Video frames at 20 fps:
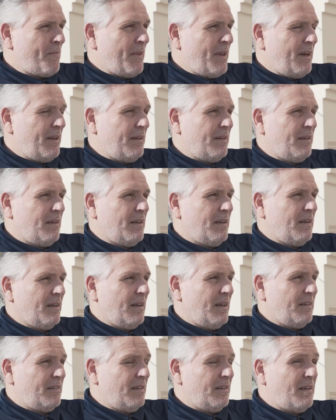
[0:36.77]
And uh,
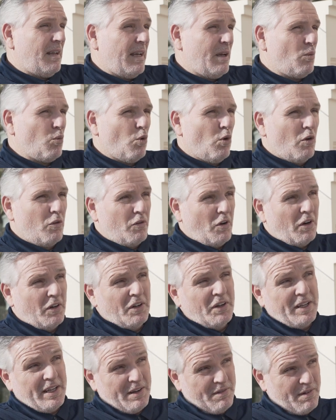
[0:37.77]
as the day wore on
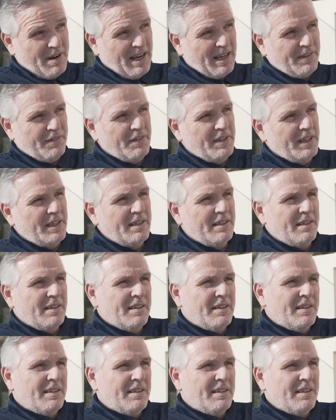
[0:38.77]
and he arrived here,